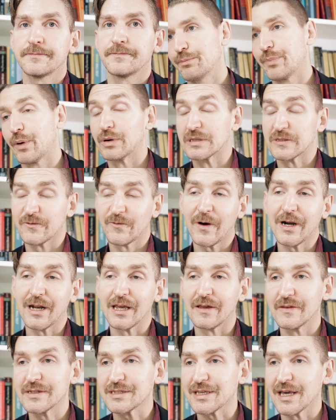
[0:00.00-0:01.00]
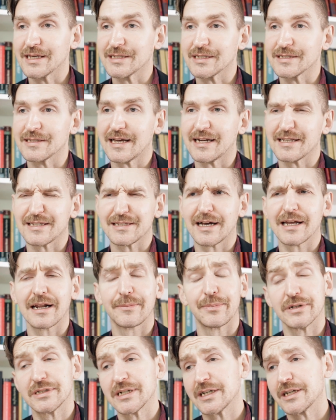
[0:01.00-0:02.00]
But what's funny in this case is that it's not a
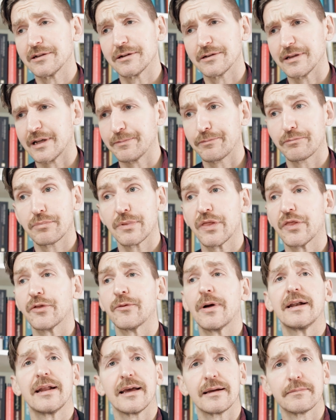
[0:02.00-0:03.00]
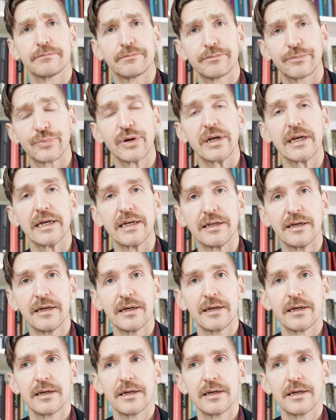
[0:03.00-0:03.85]
particularly threatening breed.